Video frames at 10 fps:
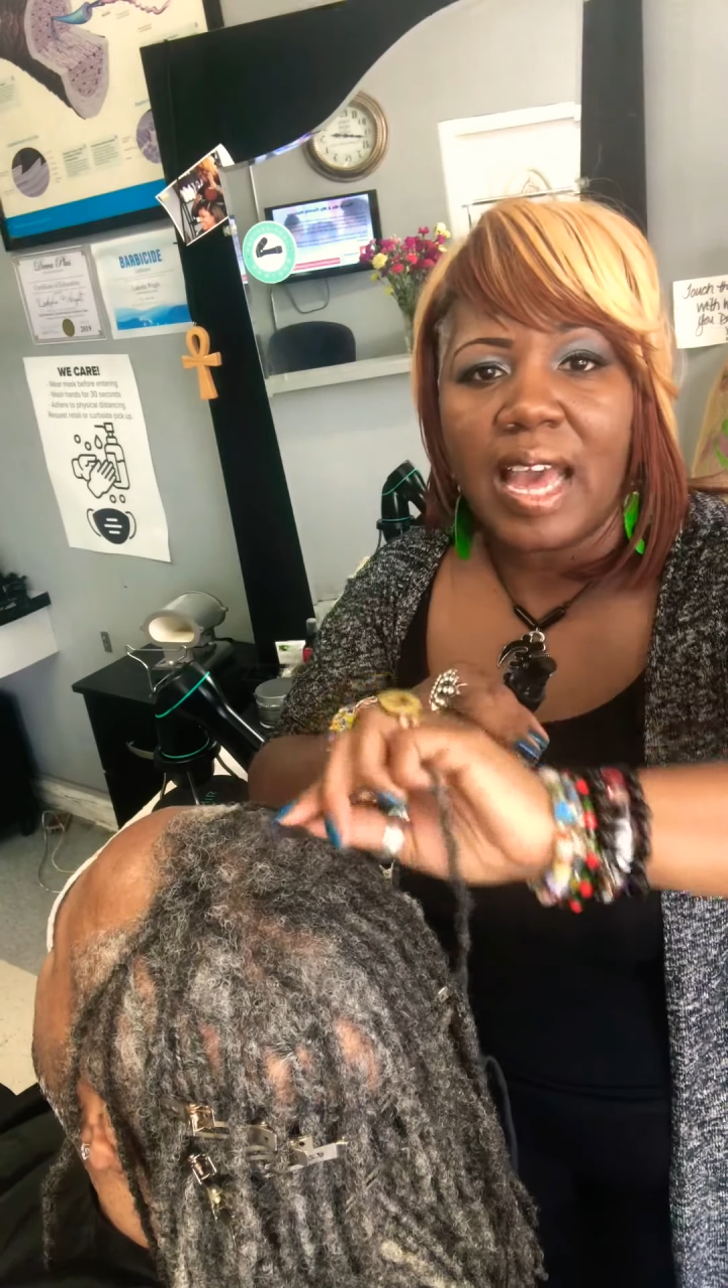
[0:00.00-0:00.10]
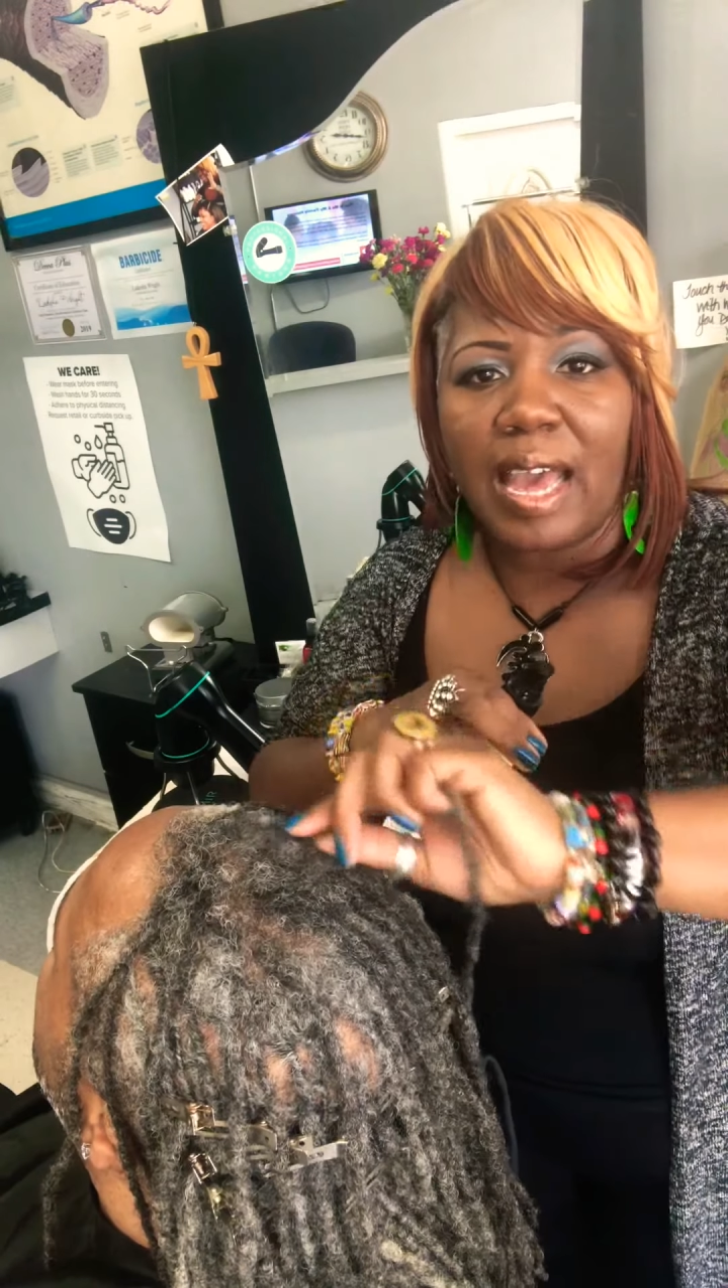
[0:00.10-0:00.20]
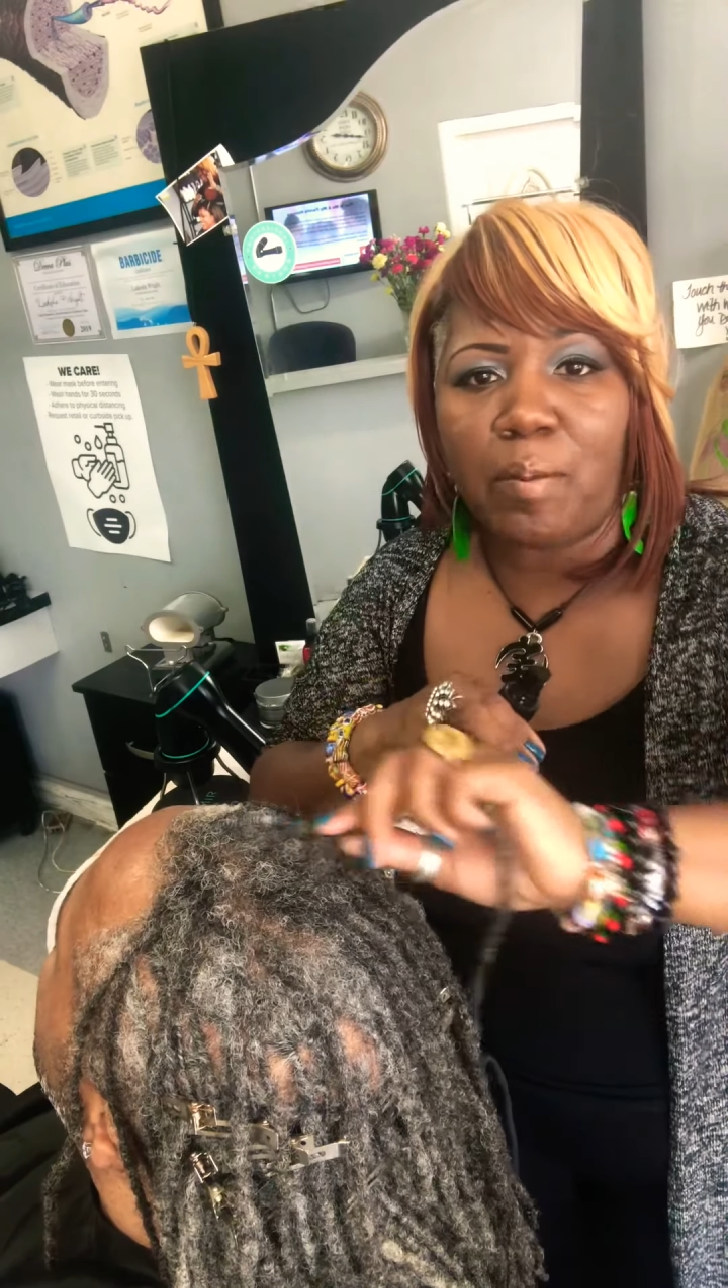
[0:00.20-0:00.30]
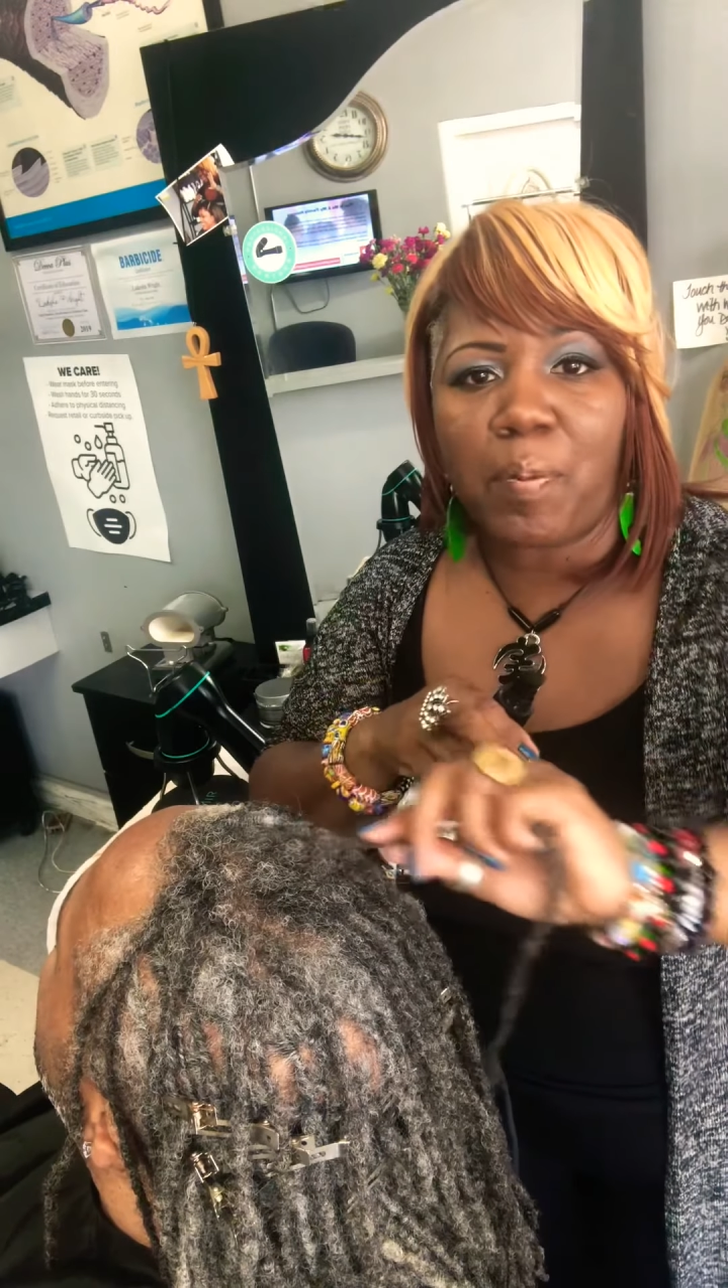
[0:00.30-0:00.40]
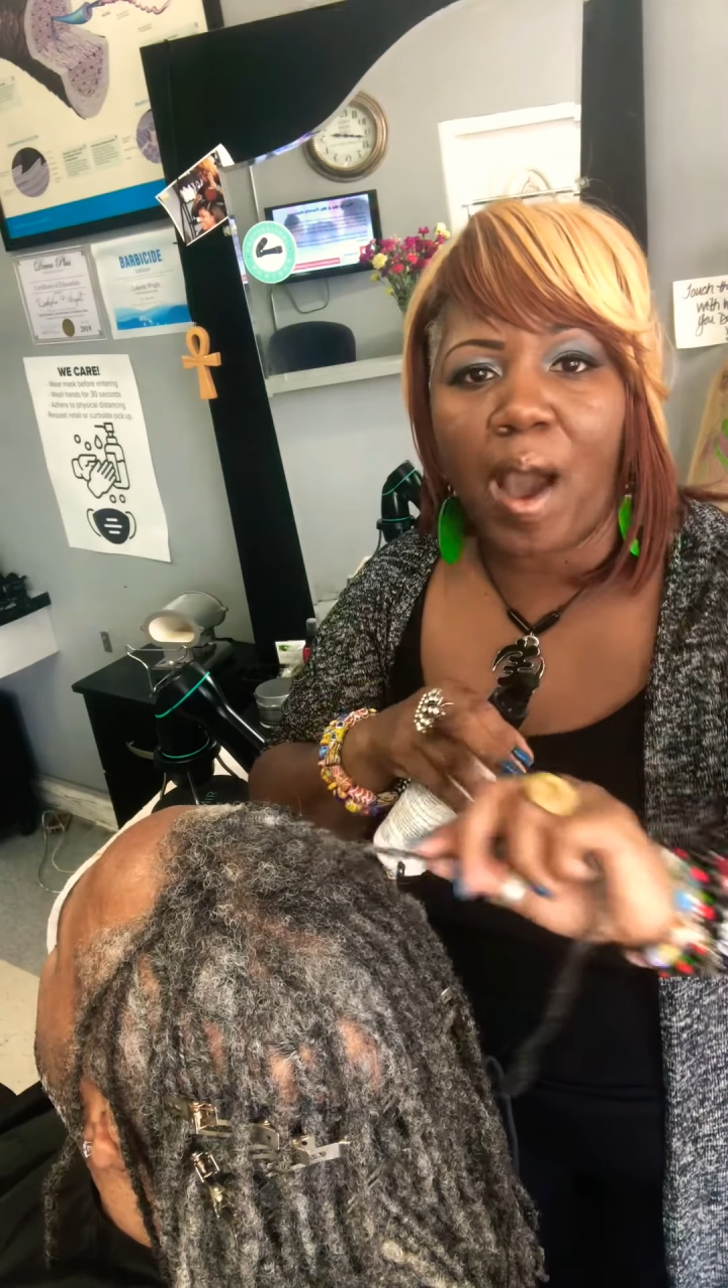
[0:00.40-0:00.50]

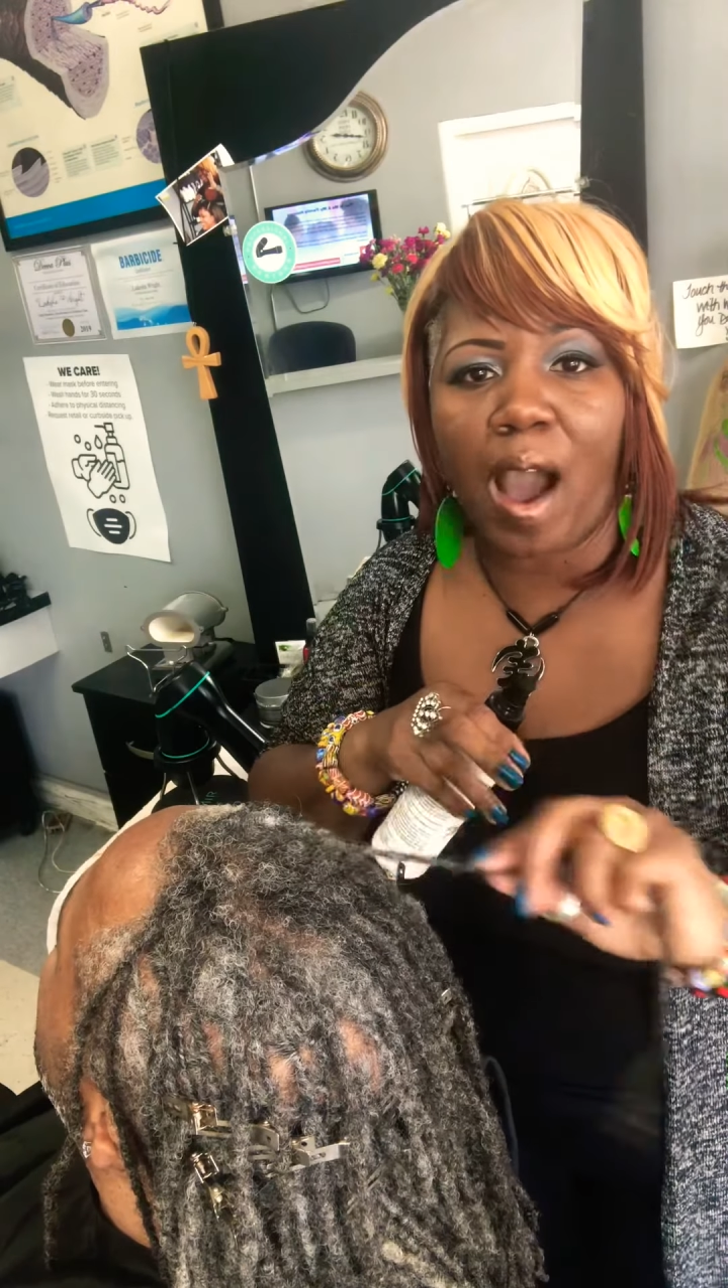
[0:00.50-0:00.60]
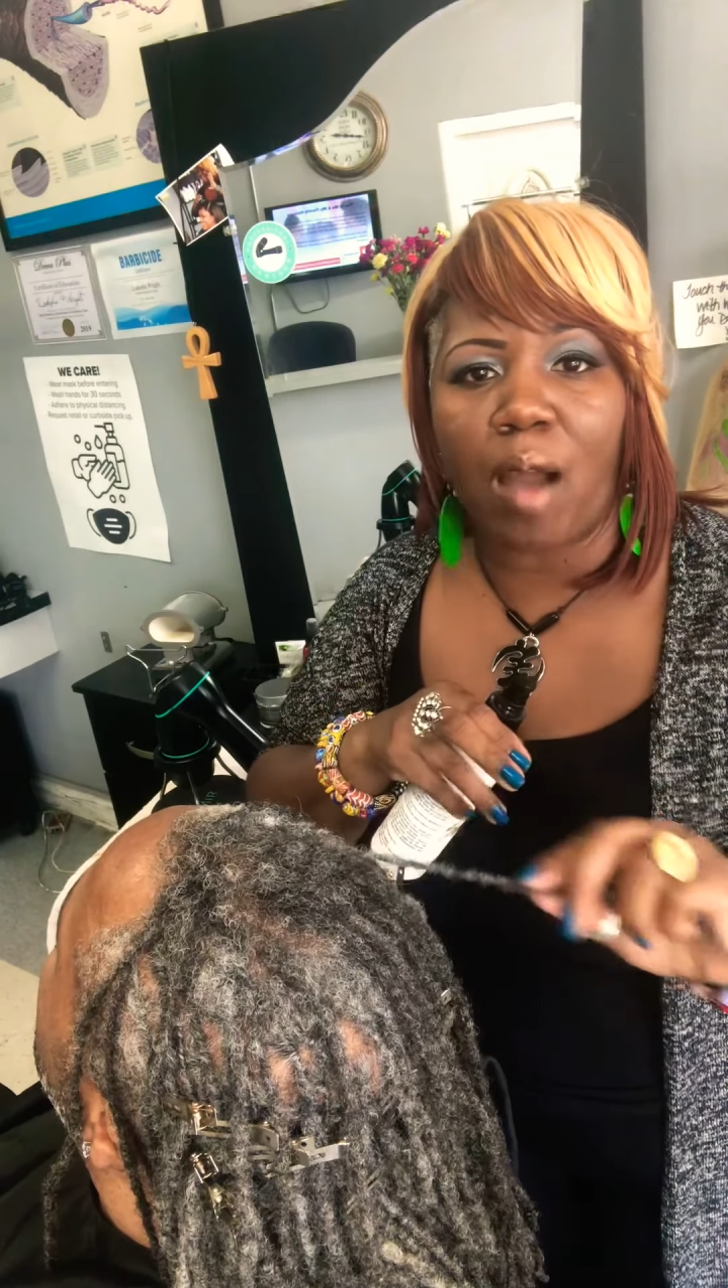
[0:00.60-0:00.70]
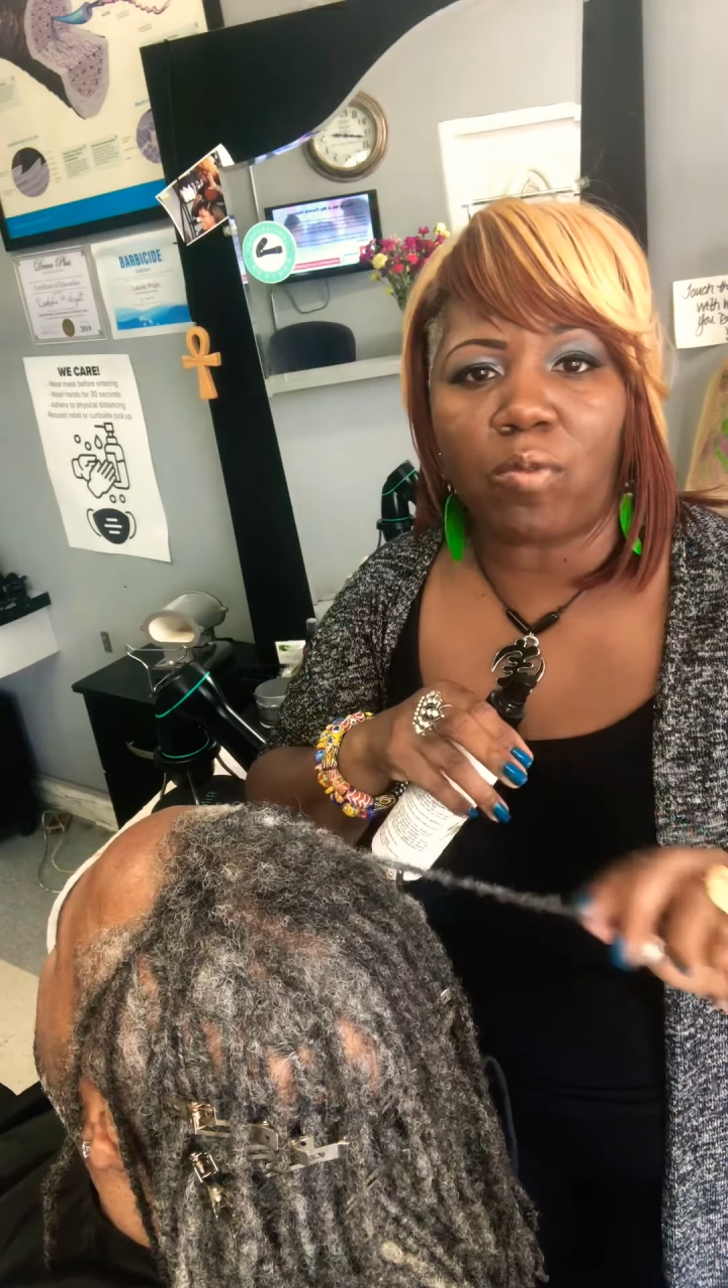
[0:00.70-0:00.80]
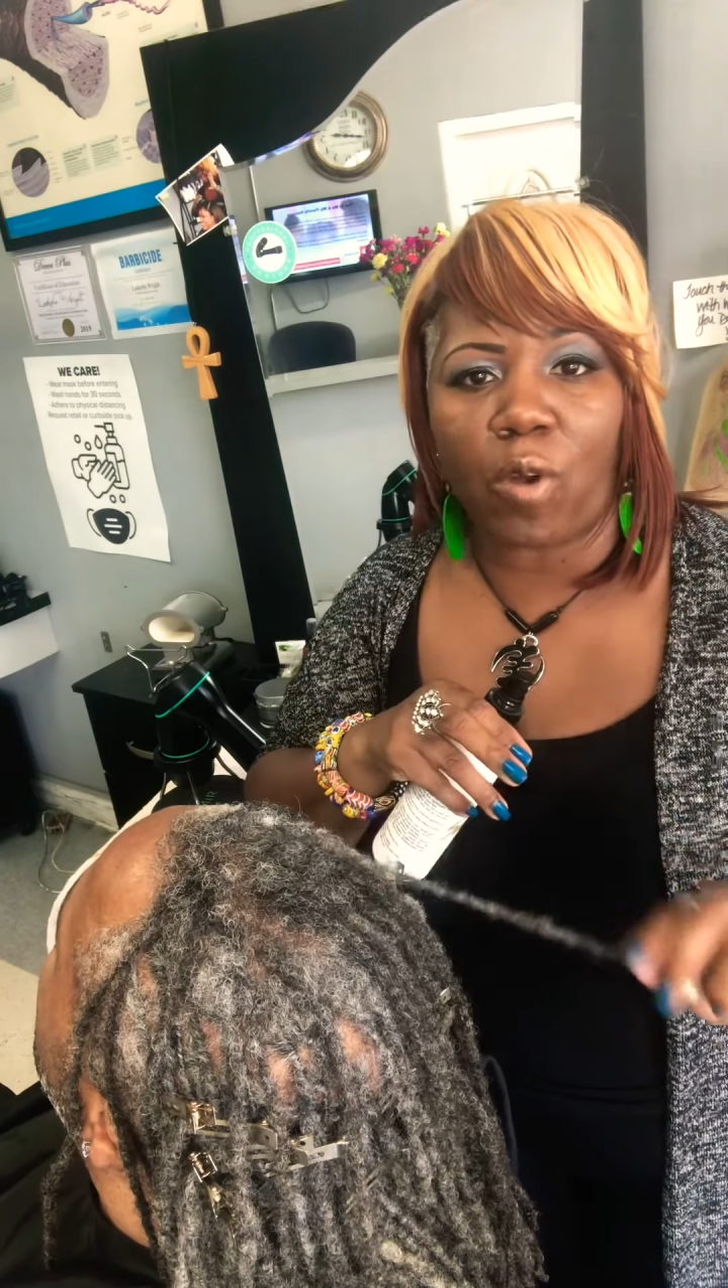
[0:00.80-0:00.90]
and palm